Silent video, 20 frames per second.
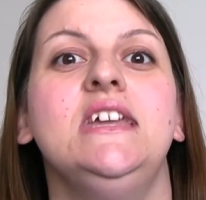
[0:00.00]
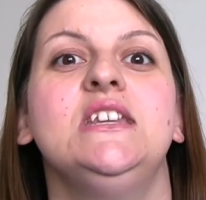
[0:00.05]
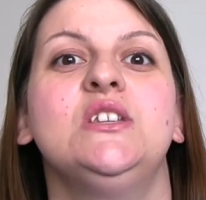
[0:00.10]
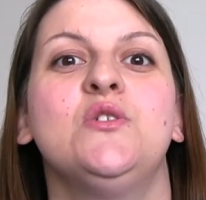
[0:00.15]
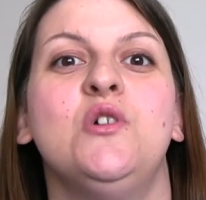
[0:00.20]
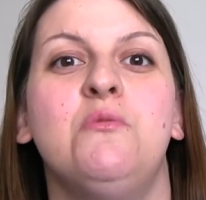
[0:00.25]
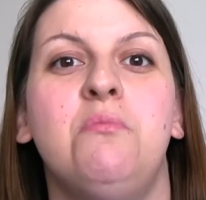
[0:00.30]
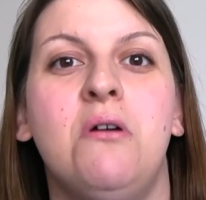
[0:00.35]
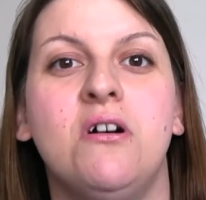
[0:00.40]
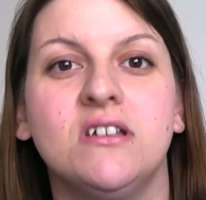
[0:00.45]

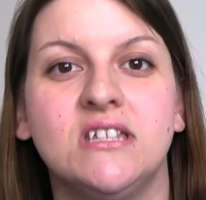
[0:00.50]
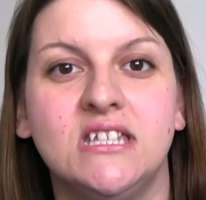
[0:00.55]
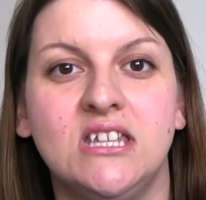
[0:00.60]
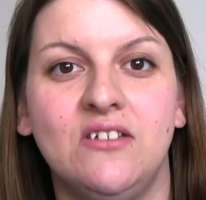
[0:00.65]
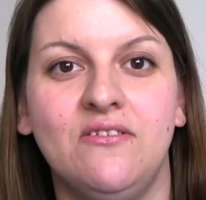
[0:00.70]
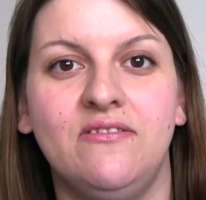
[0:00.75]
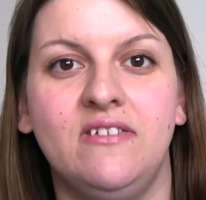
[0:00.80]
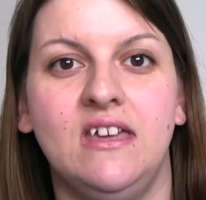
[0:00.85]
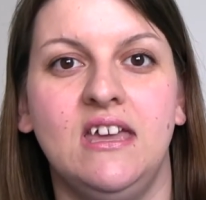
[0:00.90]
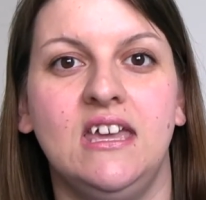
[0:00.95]
into a
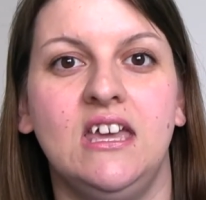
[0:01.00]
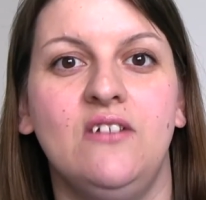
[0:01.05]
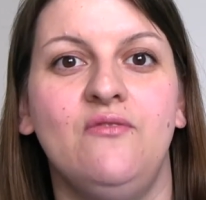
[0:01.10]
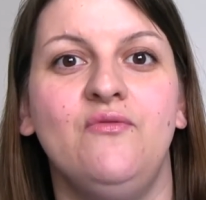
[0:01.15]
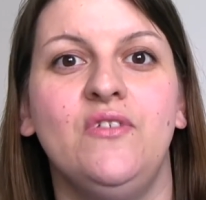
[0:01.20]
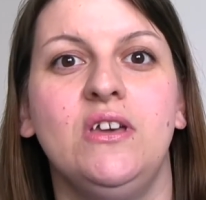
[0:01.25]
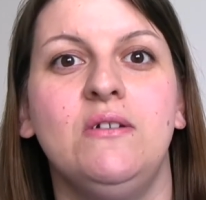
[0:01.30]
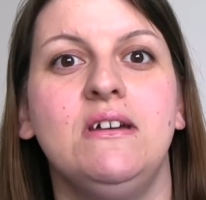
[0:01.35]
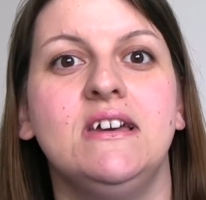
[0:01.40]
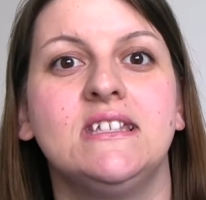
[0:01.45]
positive thing
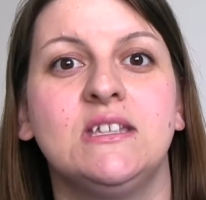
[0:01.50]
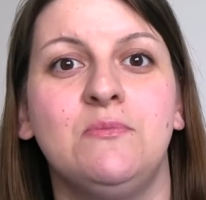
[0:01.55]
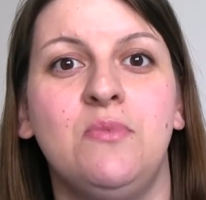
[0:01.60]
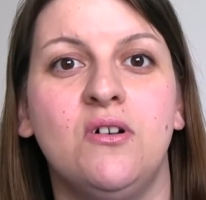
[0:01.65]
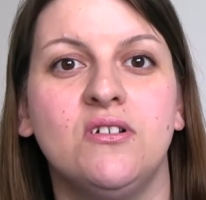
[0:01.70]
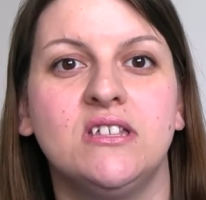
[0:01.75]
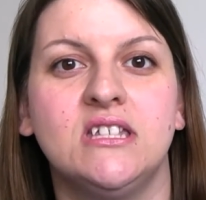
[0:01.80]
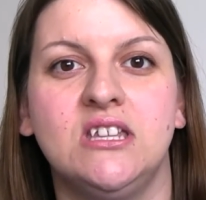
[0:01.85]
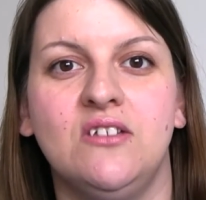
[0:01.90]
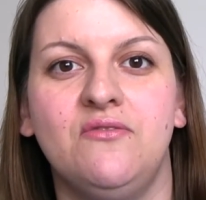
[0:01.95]
and view it as a
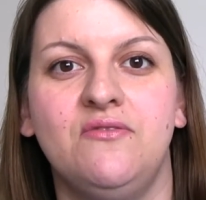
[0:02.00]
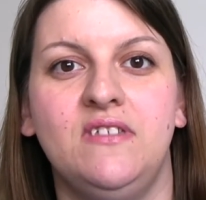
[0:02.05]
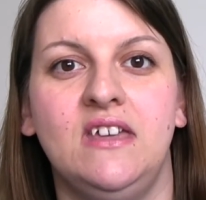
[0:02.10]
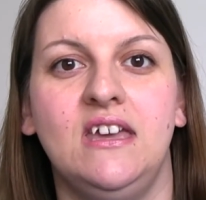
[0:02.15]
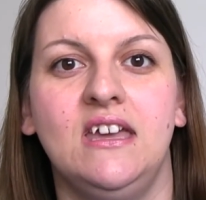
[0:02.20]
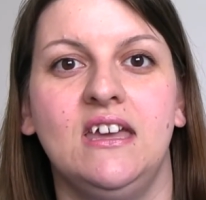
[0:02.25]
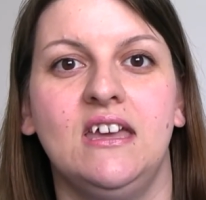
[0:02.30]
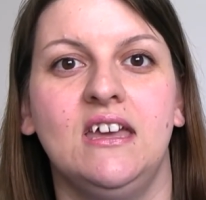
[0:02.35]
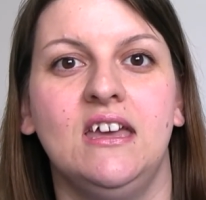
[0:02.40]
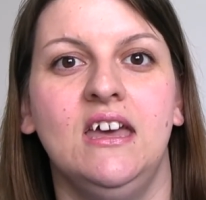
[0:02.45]
positive
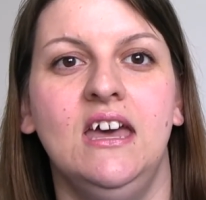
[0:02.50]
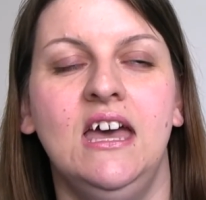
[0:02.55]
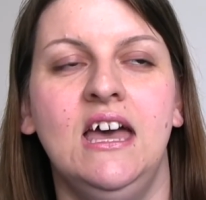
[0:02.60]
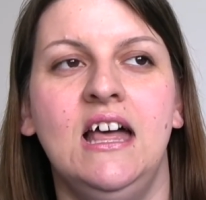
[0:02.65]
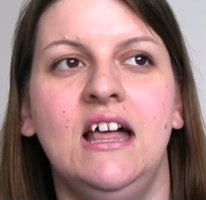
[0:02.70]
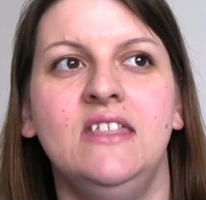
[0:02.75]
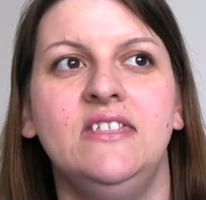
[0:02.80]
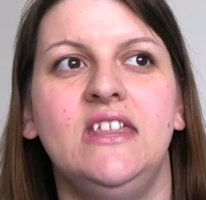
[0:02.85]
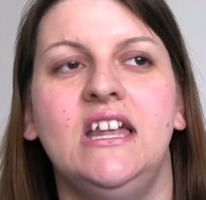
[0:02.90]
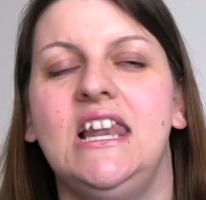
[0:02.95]
thing,
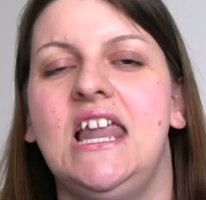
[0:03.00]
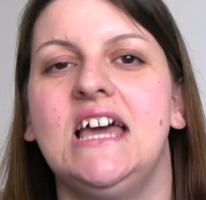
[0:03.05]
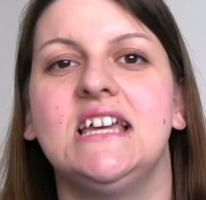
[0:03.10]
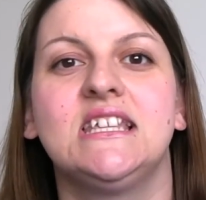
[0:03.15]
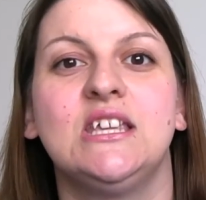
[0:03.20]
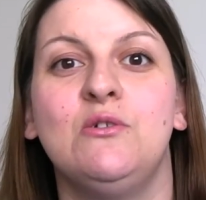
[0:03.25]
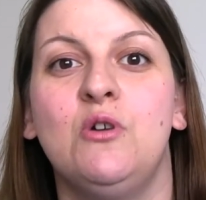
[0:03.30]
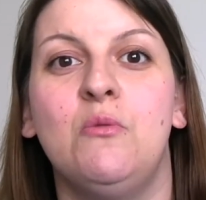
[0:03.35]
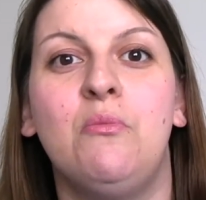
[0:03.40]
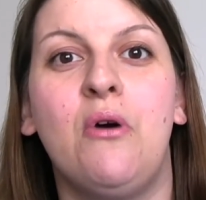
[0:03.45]
the
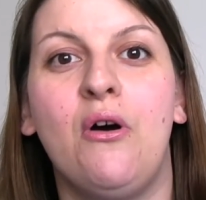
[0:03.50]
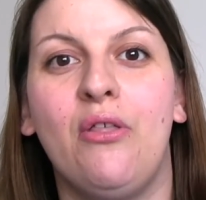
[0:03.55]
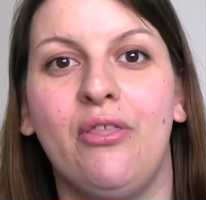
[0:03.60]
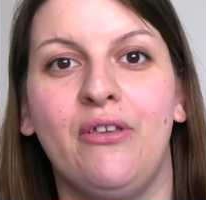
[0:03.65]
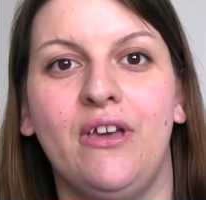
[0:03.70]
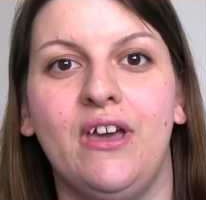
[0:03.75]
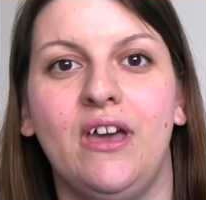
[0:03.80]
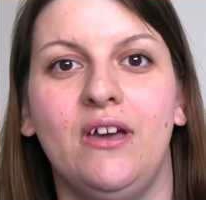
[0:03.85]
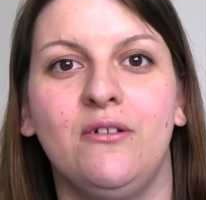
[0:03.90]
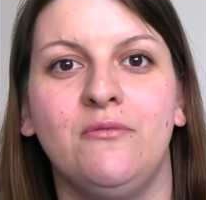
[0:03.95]
less it will
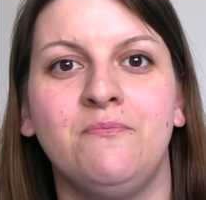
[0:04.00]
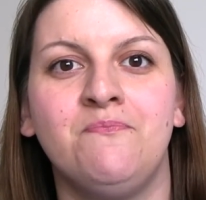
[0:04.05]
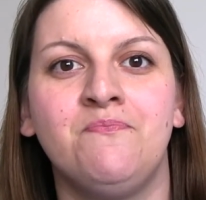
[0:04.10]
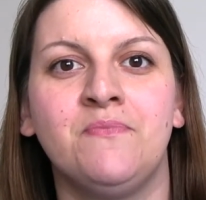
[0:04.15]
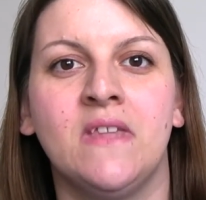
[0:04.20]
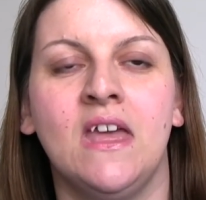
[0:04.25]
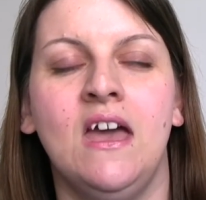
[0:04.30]
bother you.